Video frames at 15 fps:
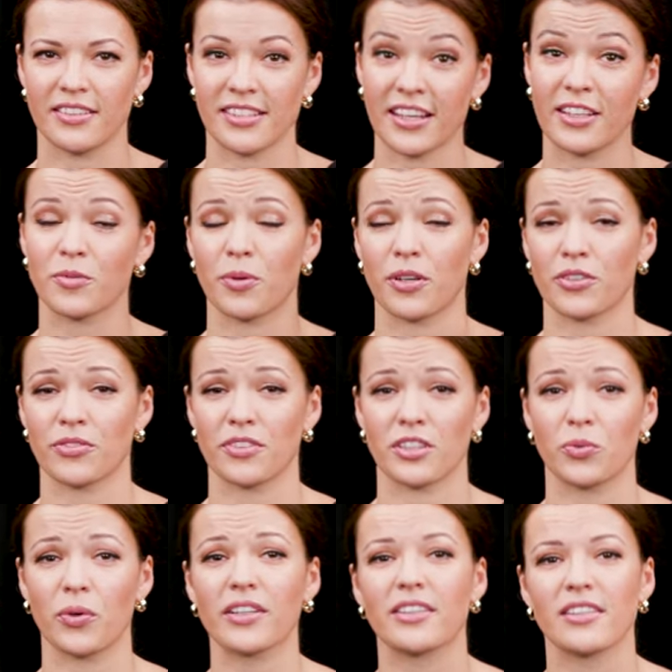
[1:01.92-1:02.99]
the second part of
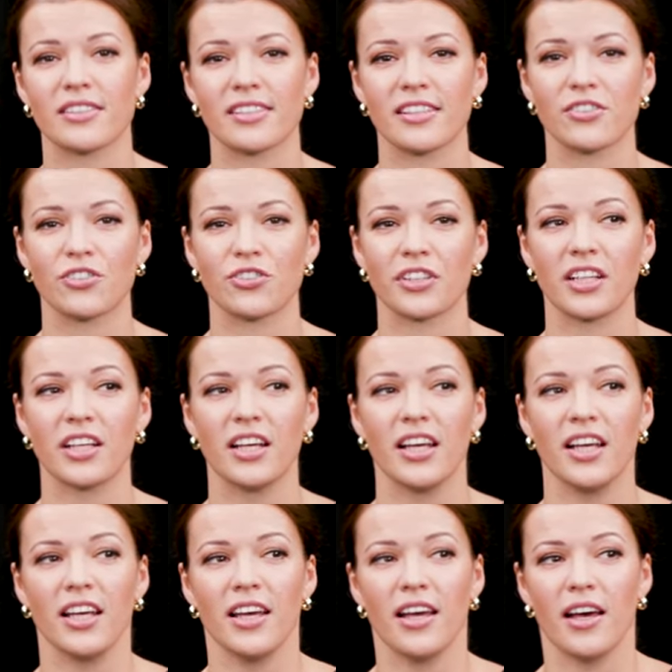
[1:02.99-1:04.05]
the 20th century,
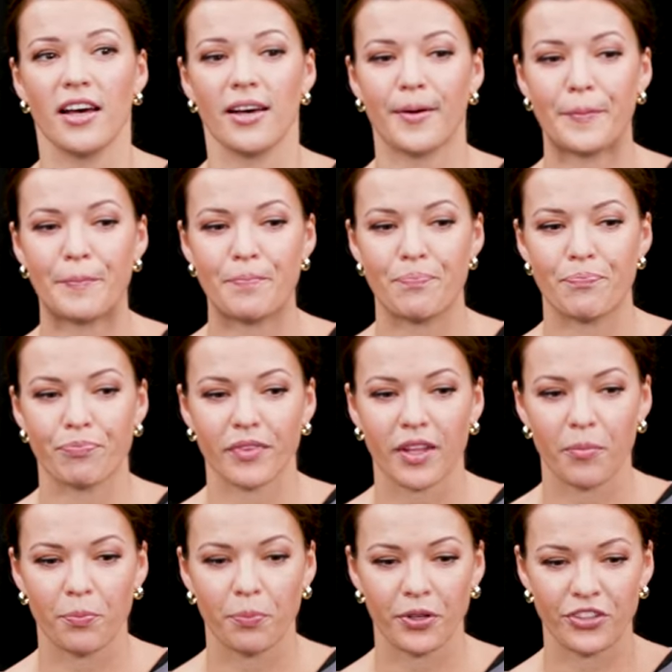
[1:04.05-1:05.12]

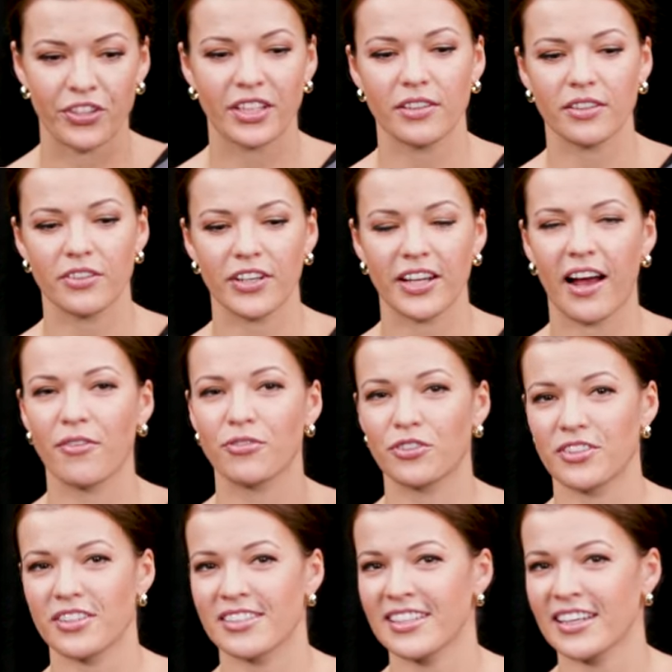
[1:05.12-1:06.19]
particularly
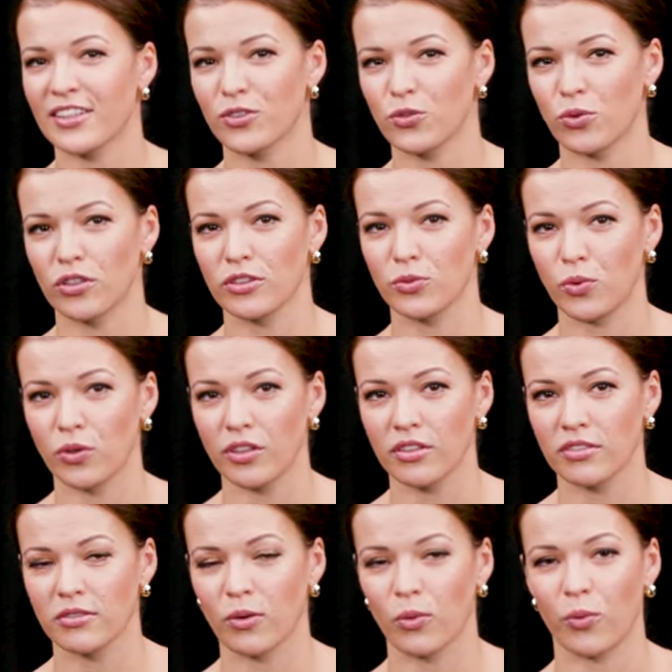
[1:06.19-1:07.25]
after the Second World
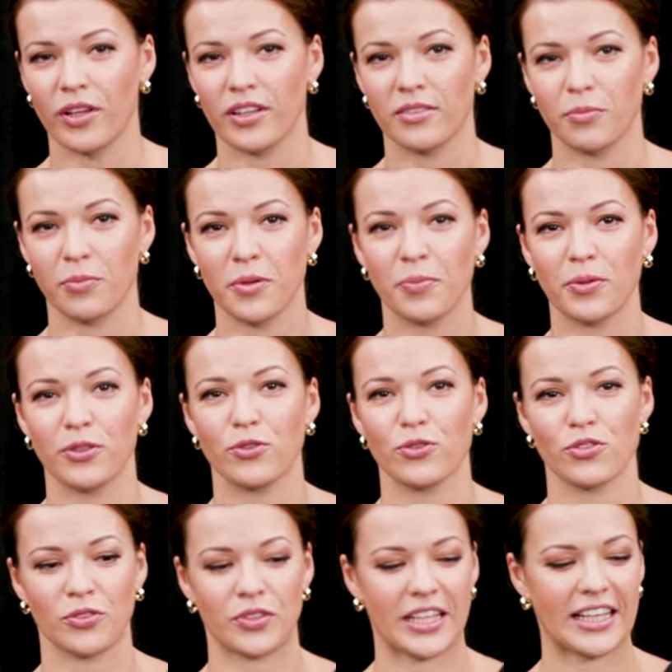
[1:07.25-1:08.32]
War, when people
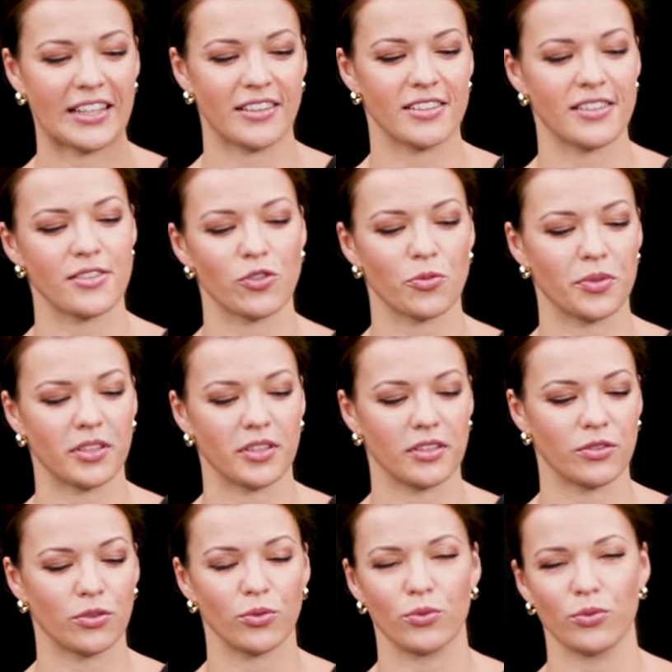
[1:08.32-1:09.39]
used to take this
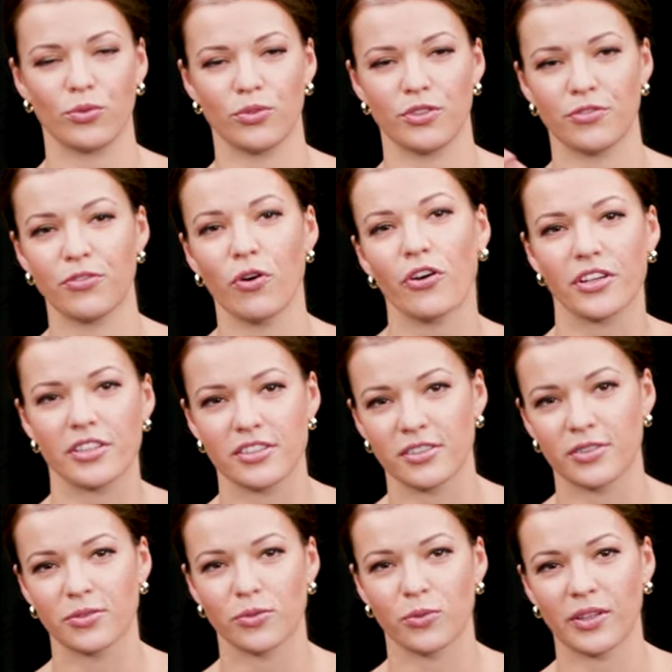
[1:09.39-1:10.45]
instrument to the
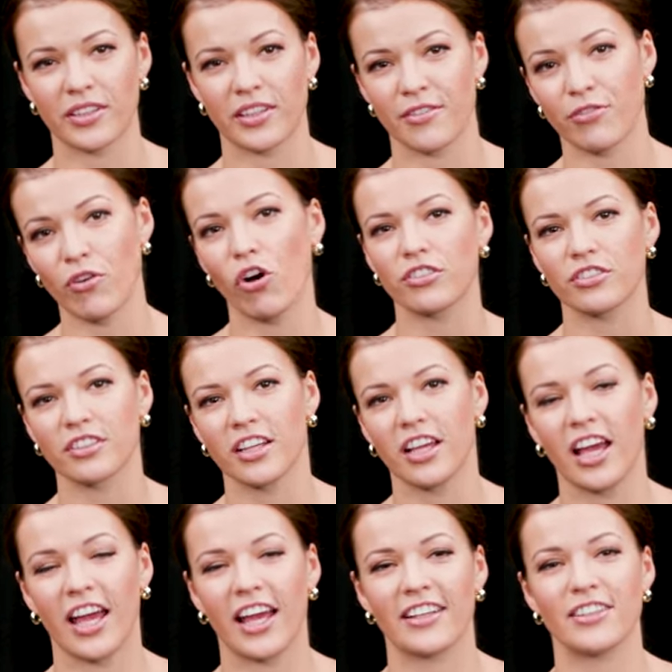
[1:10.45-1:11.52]
forest when they fought.
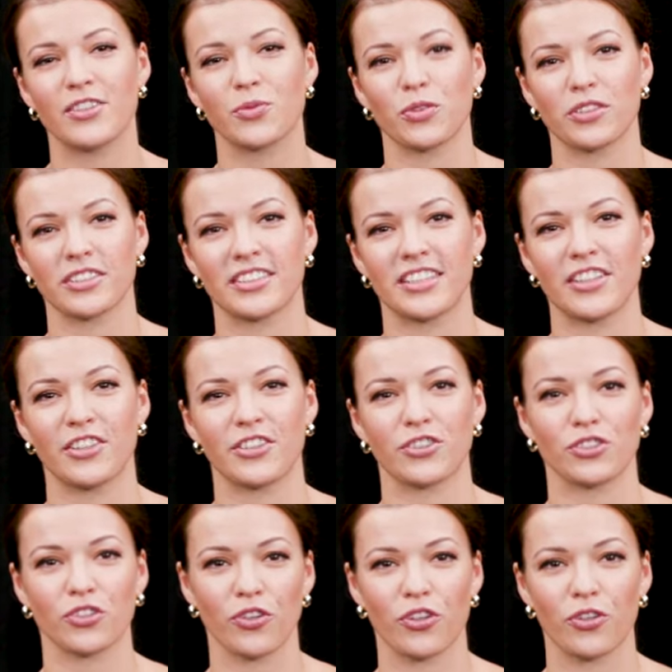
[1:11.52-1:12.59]
And this was their
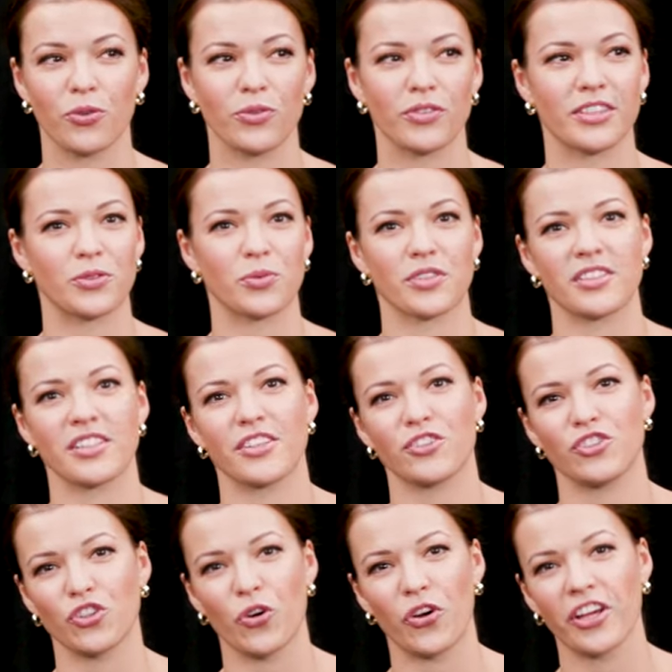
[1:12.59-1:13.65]
sorrow, this was their
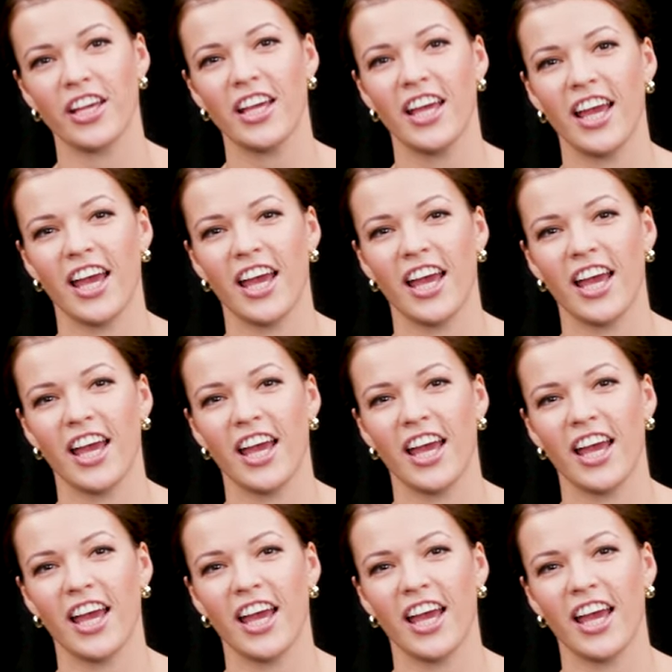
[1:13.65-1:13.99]
joy,